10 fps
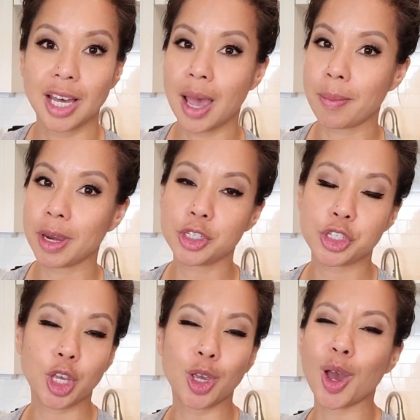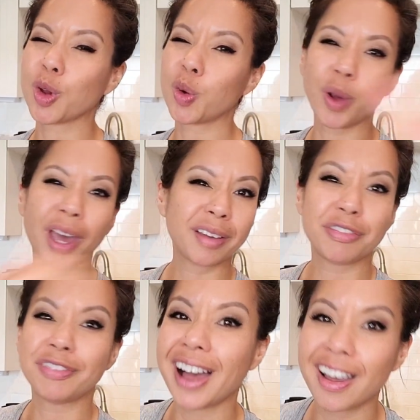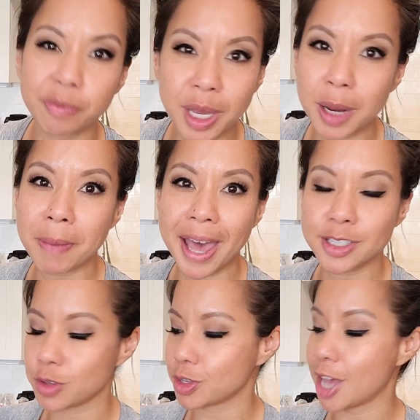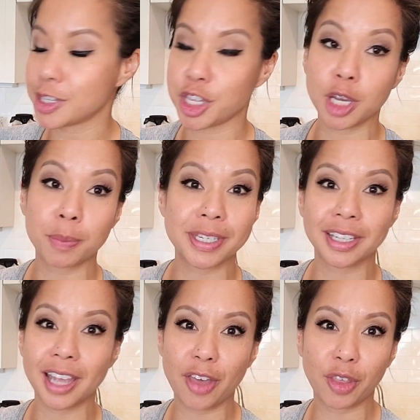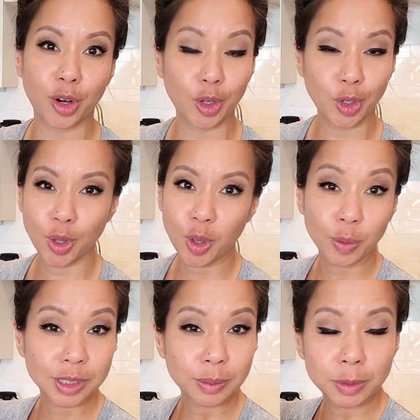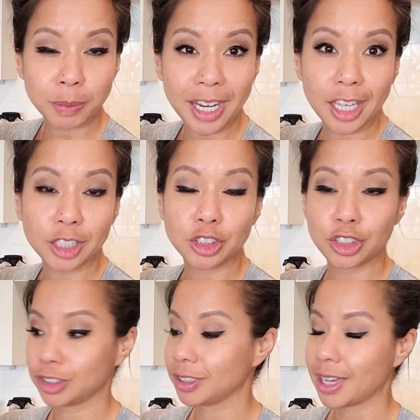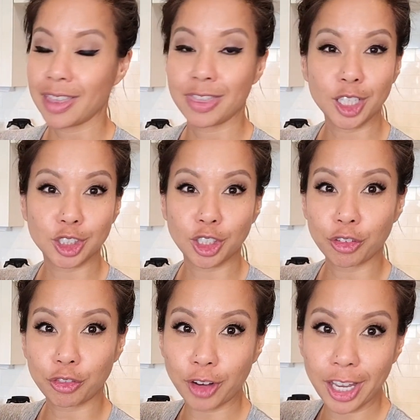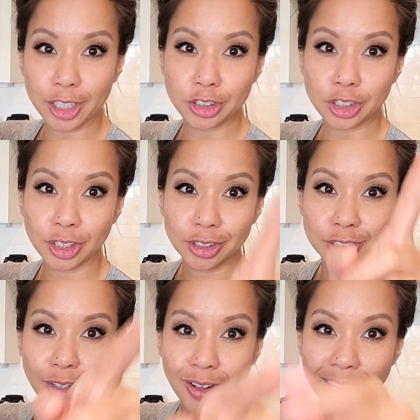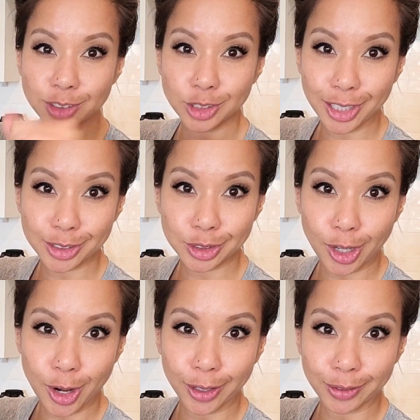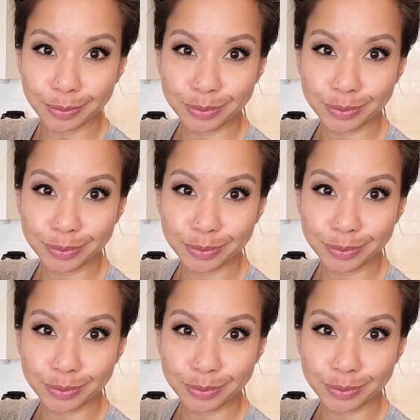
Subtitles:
I'm going to show you a quick 5-minute pesto sauce that you can put together with some spinach and things in your fridge. So let's get started.